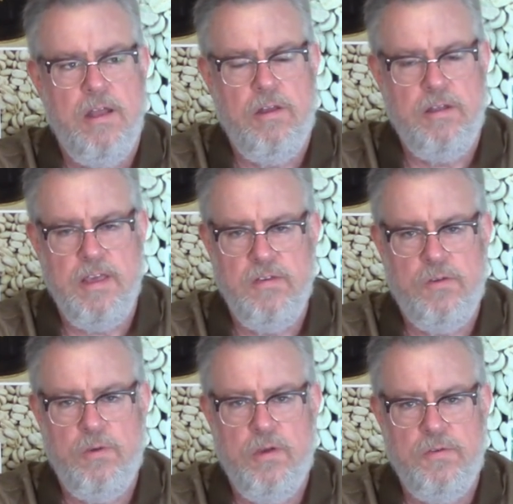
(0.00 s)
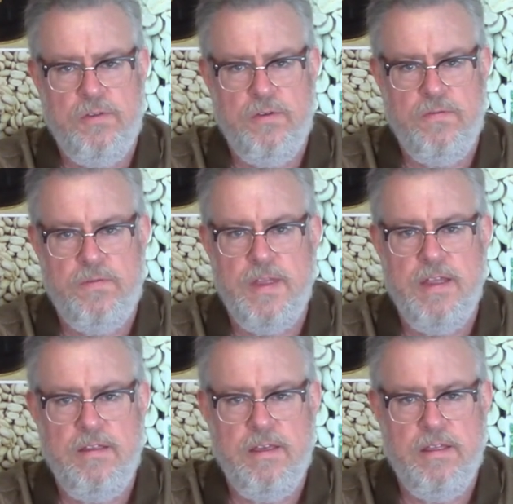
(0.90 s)
Along the eastern coast of
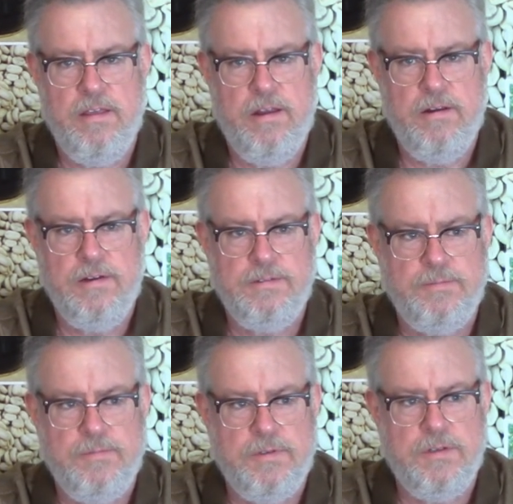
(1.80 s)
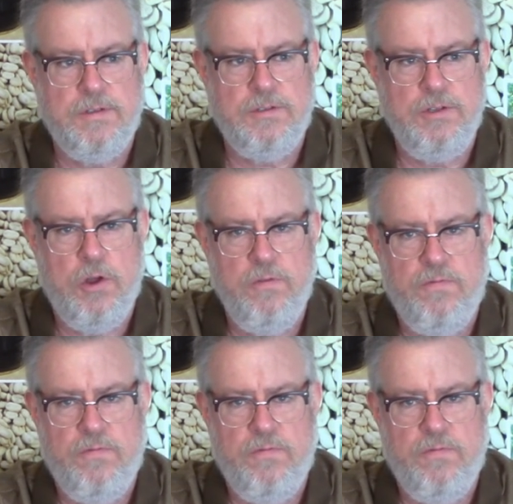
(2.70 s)
India there is known